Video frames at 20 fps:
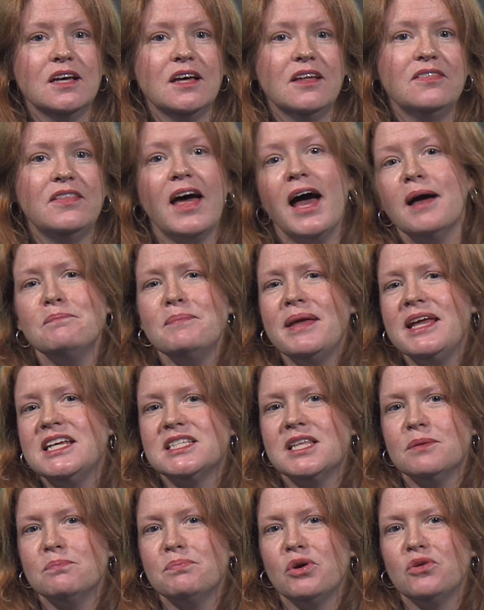That
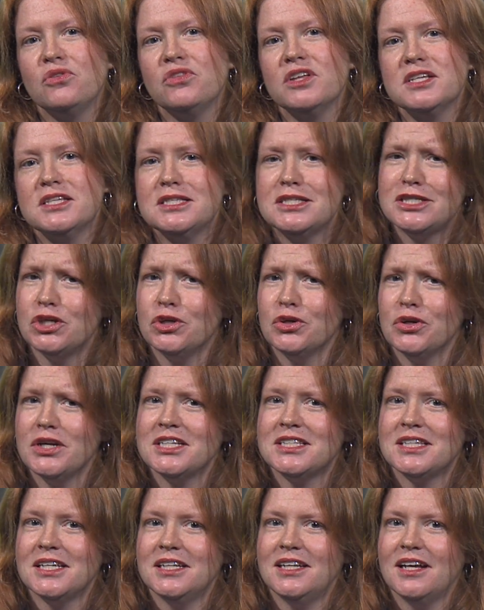makes it both a
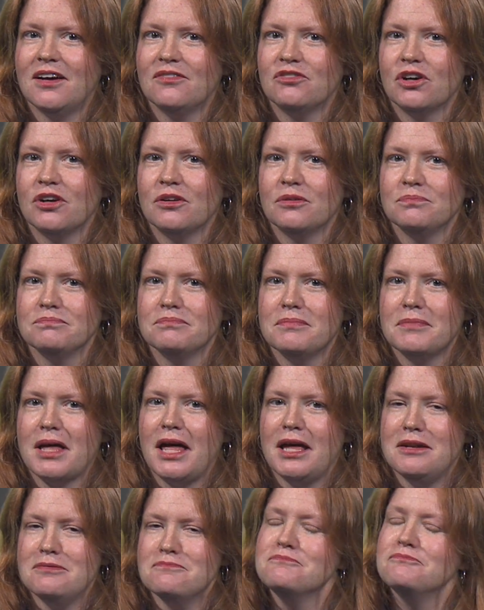serious endeavor
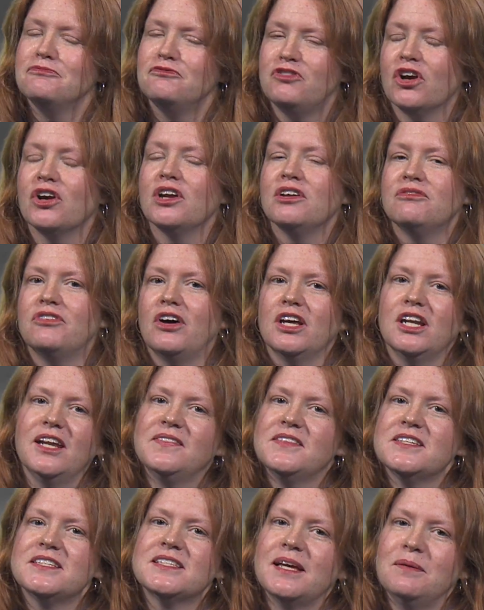and very fun
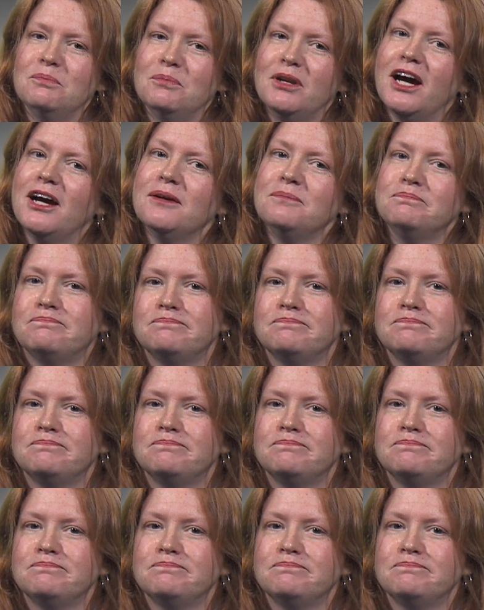at the same time.